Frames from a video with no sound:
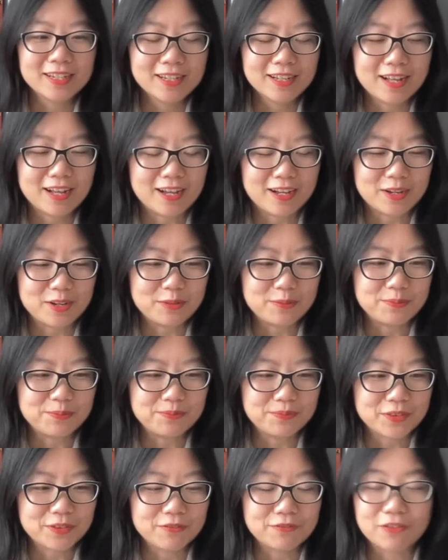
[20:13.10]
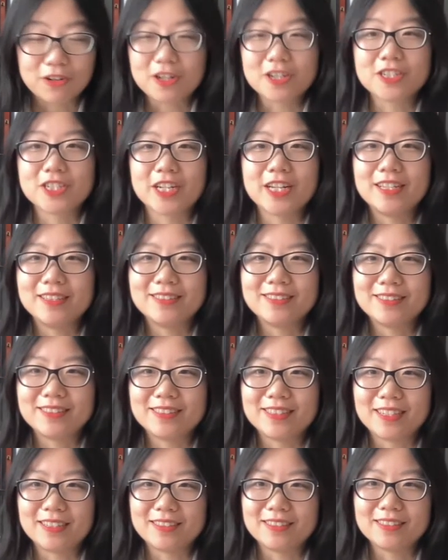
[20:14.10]
um,
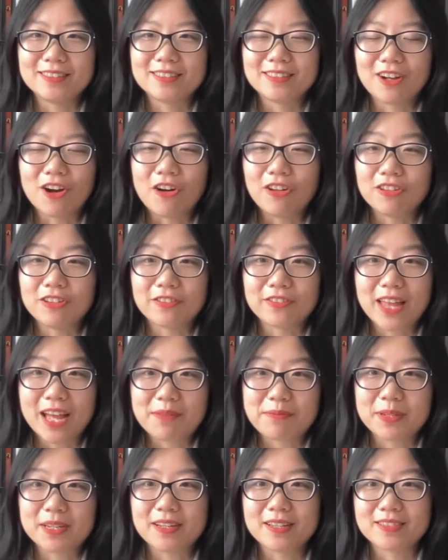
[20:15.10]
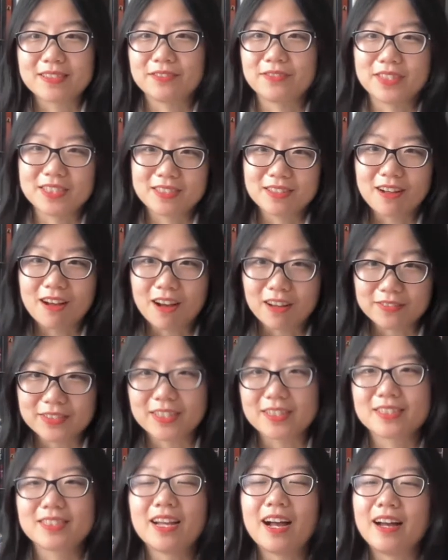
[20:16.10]
virgins and all of that because of its
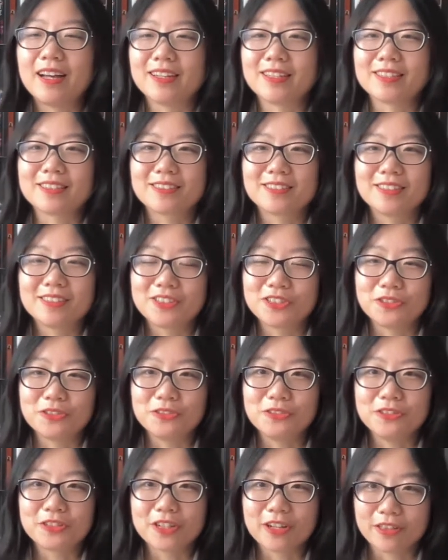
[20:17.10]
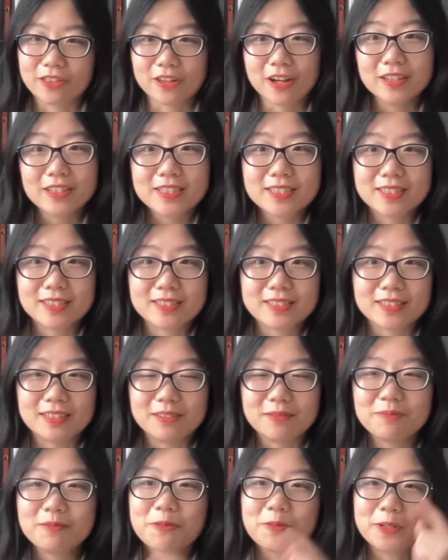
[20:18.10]
obvious ties to
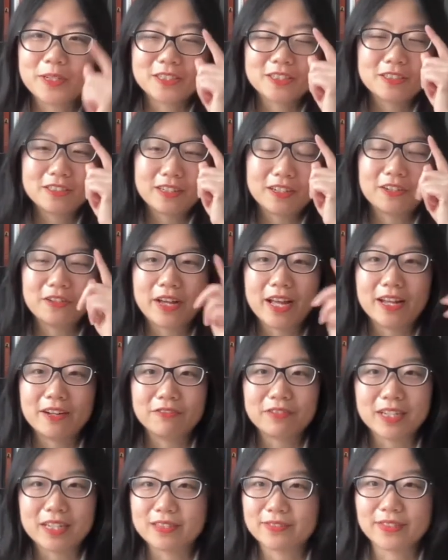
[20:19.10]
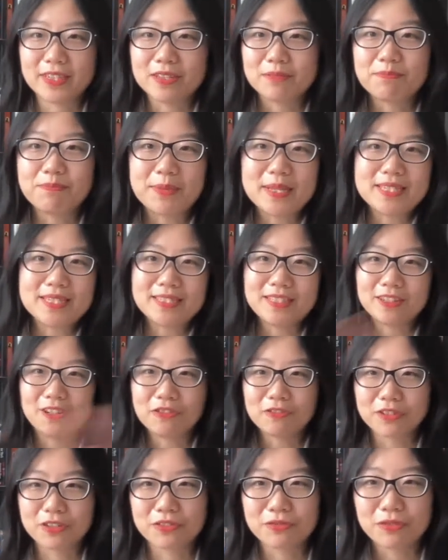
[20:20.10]
Catholicism, which you know Henry is very busy
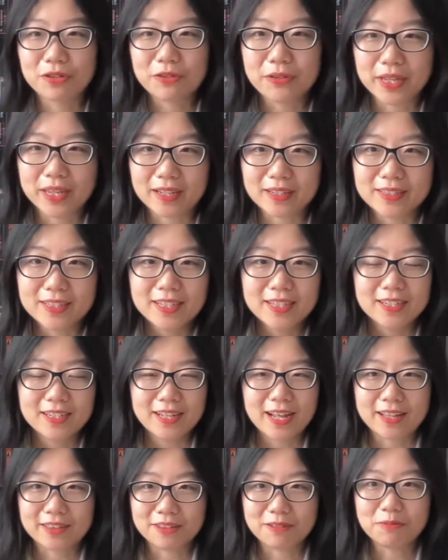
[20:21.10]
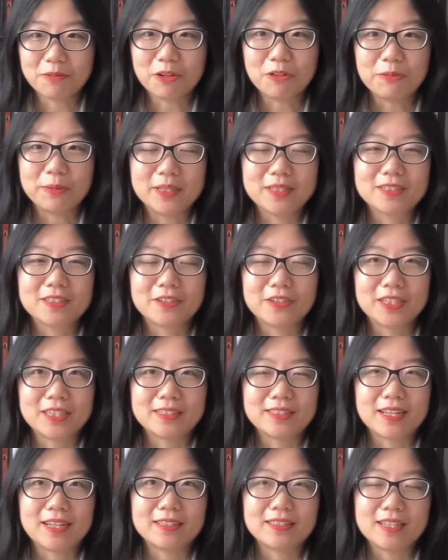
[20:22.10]
overthrowing at the moment. So he
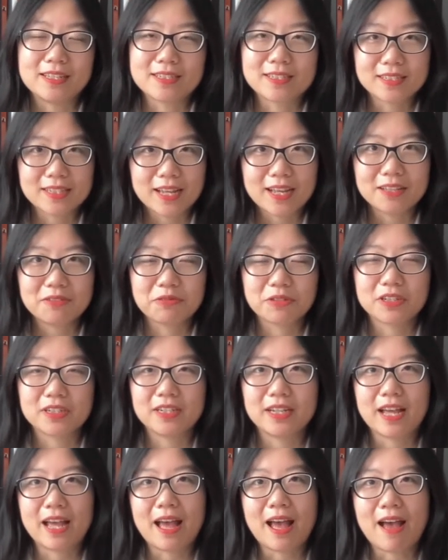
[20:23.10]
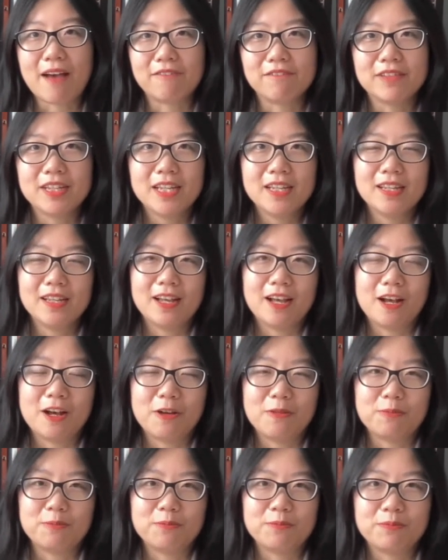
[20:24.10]
said instead we're gonna have
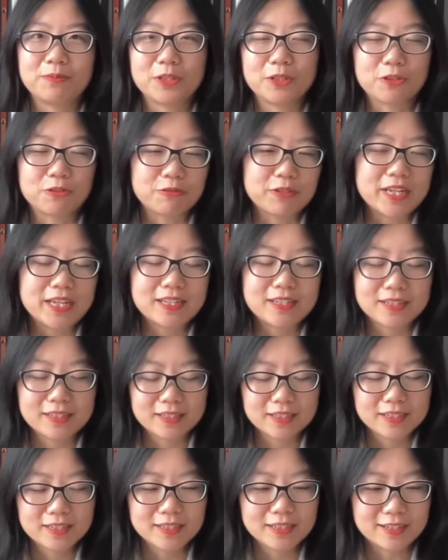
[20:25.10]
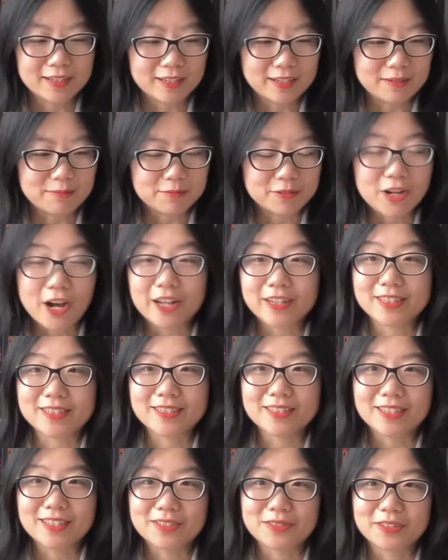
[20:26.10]
um, the Greek. Um,
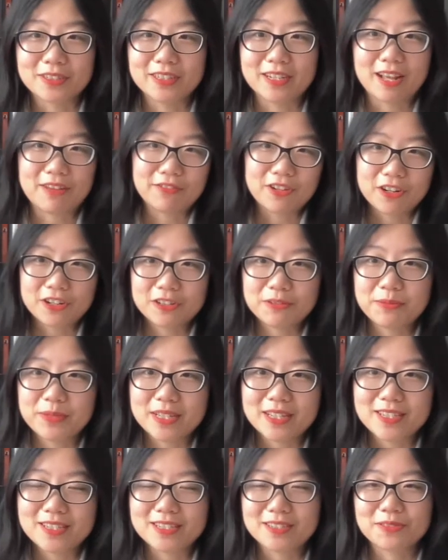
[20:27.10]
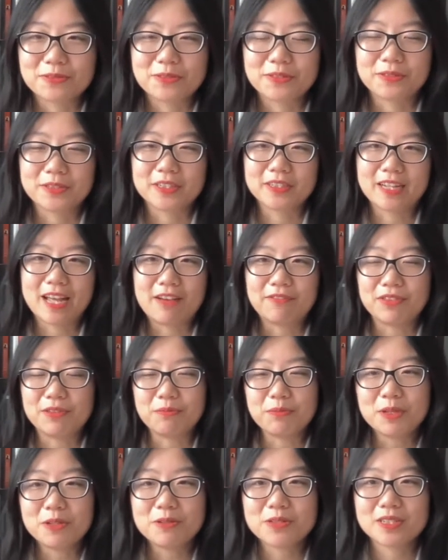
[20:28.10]
goddesses. We're going to have Artemis, we're going to have the
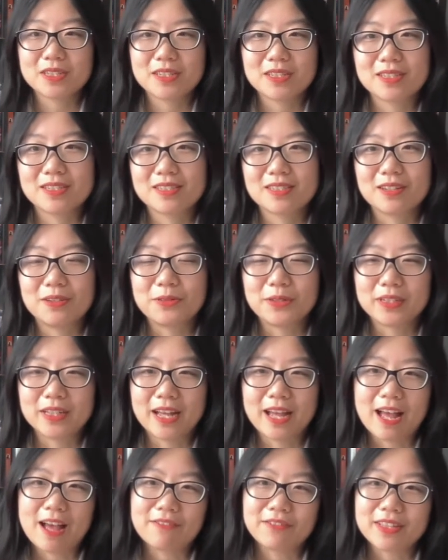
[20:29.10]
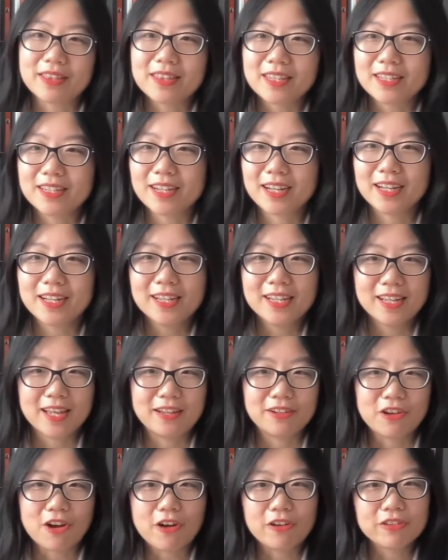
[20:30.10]
Muses, we'll have Athena,
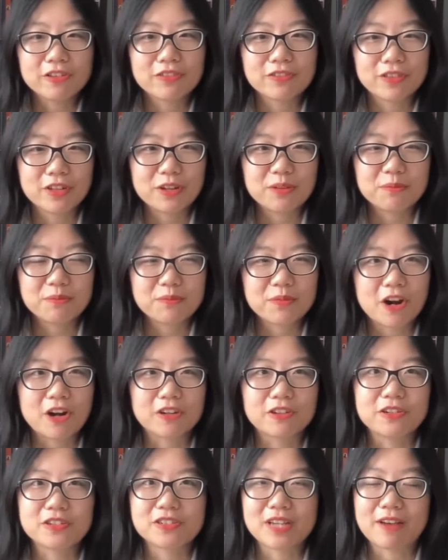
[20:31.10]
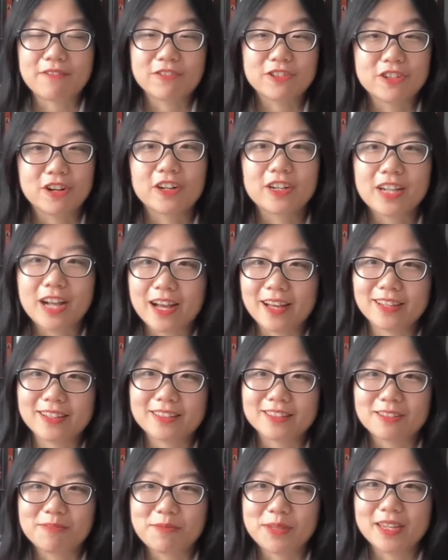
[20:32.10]
and all of them are going to have dark
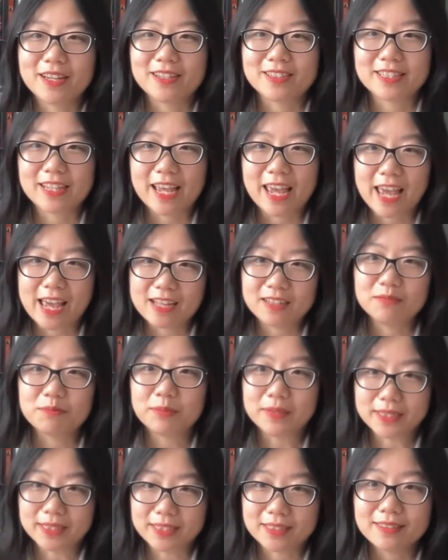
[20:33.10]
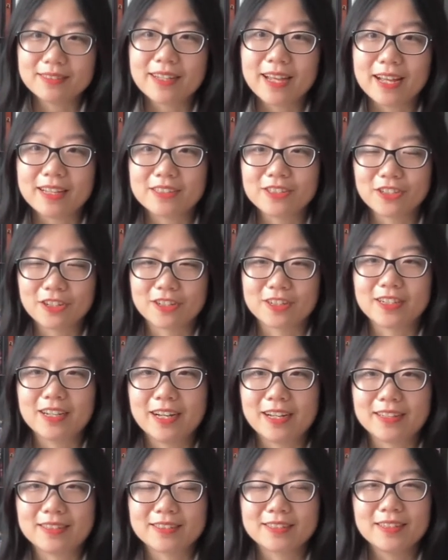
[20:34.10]
eyes because Anne Boleyn had dark
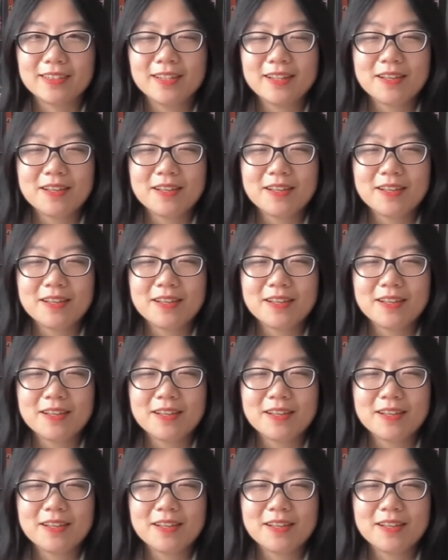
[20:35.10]
eyes.